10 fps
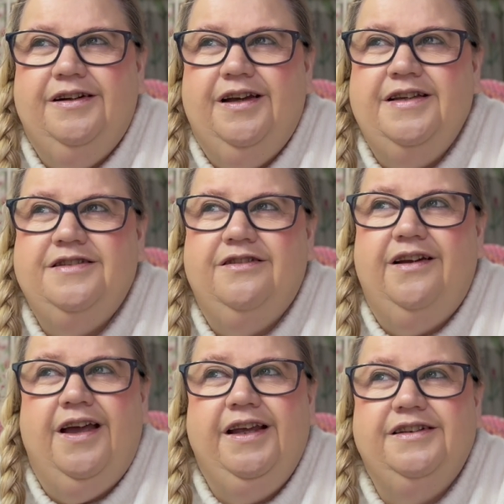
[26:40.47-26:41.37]
It's not
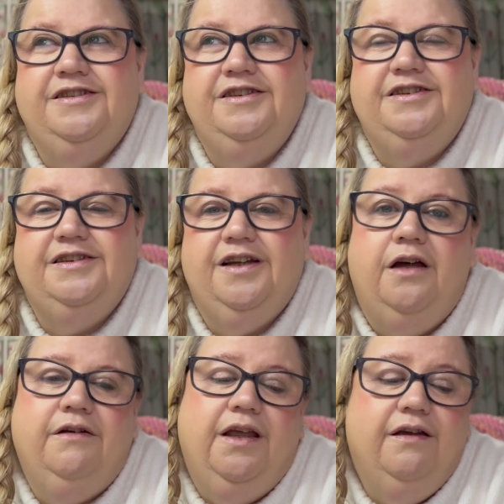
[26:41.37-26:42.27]
like she's just like,
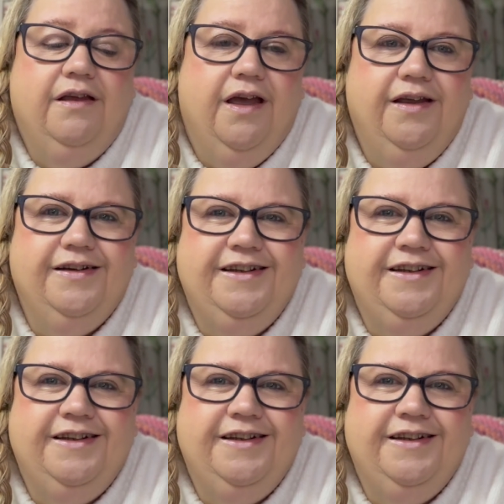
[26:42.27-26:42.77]
oh yeah, okay.